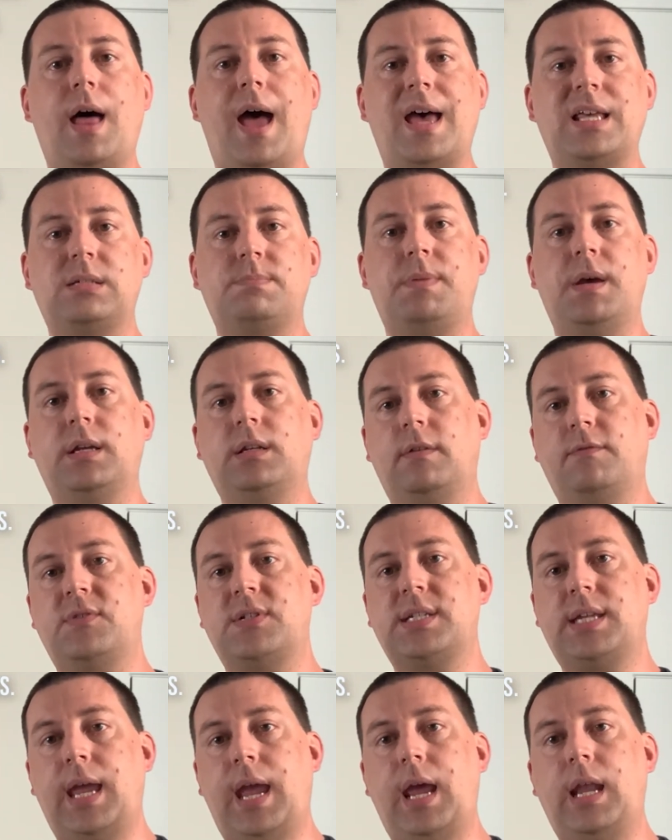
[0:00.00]
aspect of
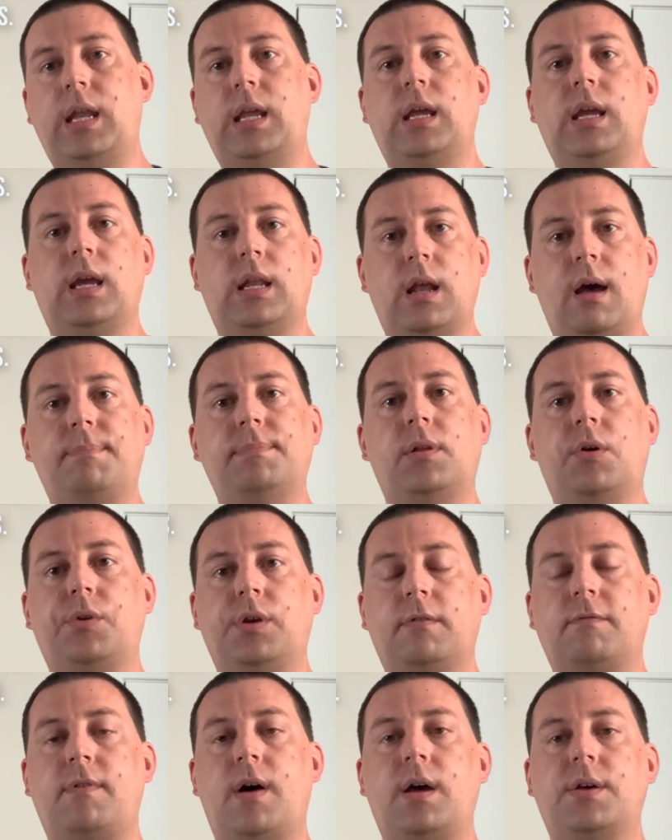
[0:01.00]
scanning and
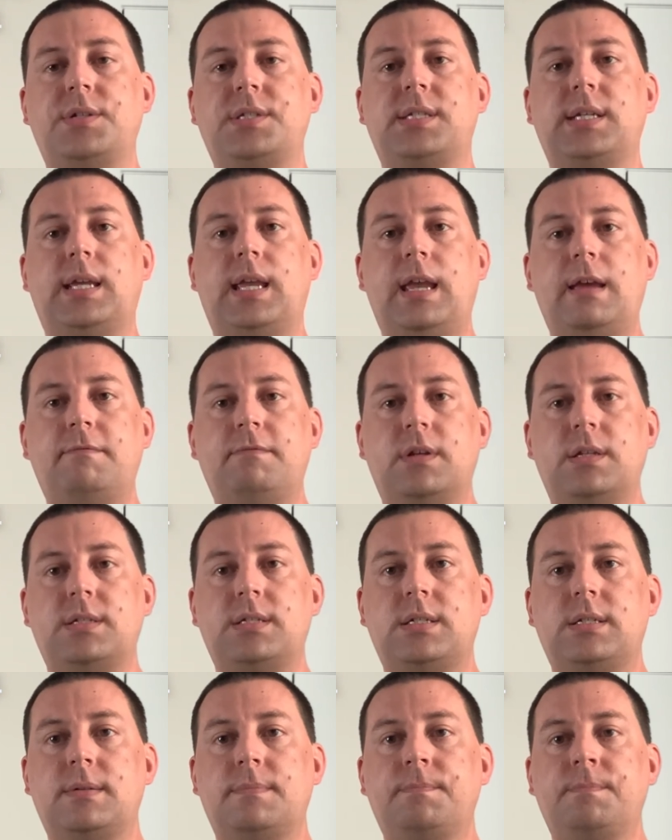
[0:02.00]
uploading files to
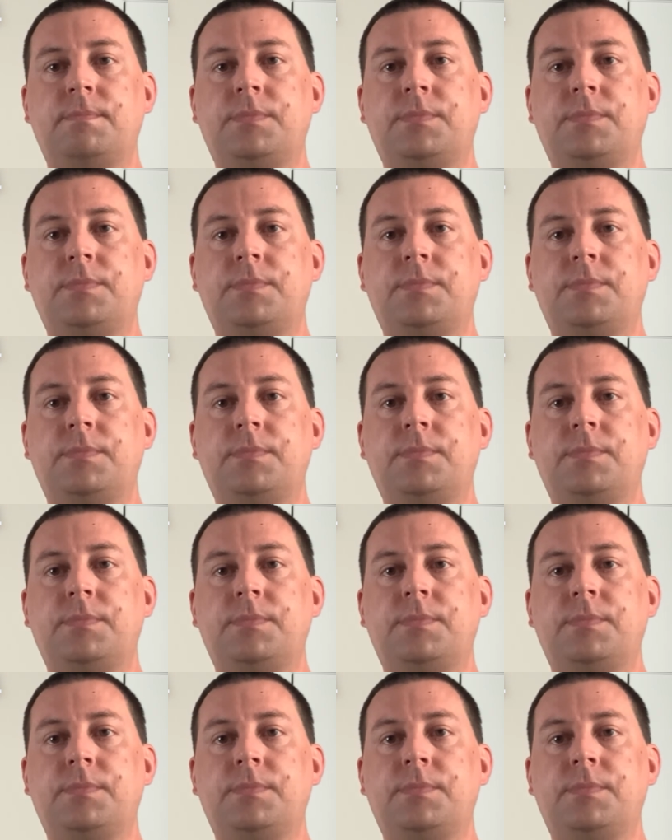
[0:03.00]
Canvas.